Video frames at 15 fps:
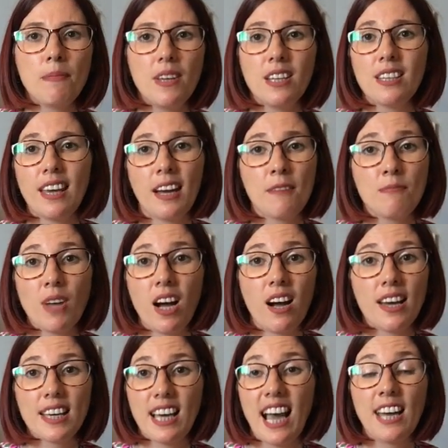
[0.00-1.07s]
Yeah,
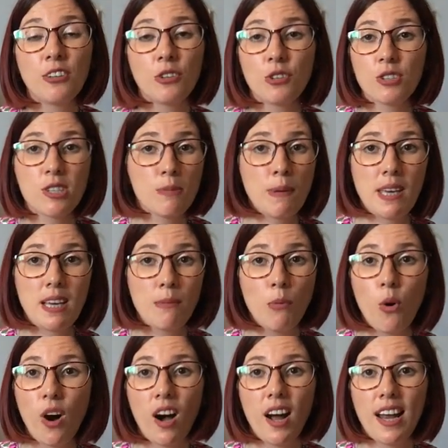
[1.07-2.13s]
I cannot speak
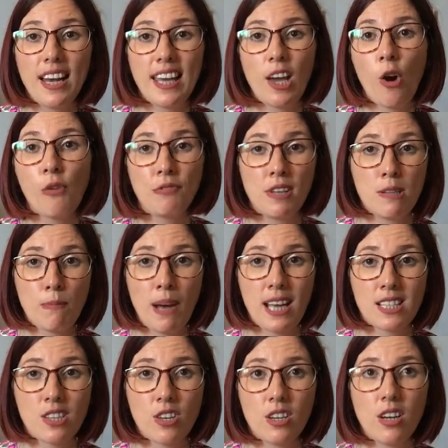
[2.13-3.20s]
more highly of this
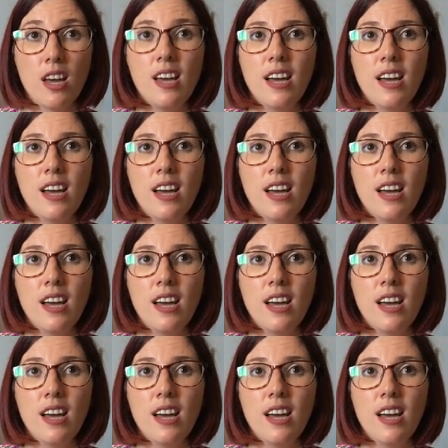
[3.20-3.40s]
pattern,